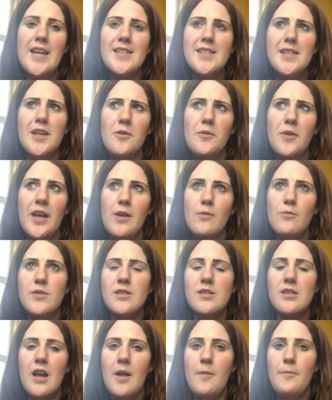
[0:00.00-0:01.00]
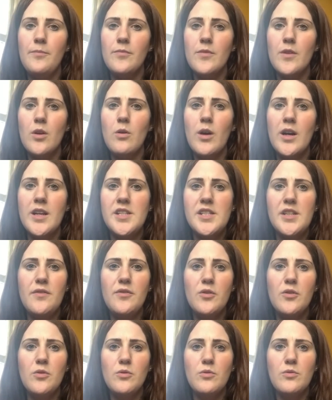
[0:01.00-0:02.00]
So it was quite
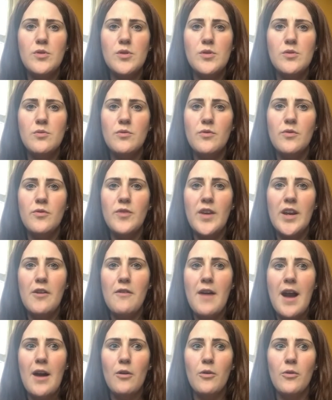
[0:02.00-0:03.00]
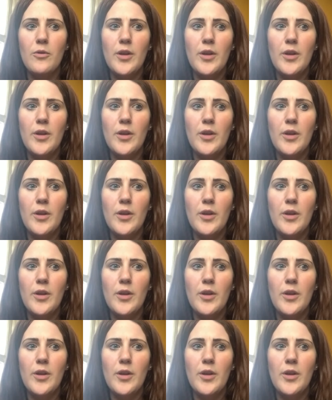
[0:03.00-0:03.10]
difficult to sort of figure out,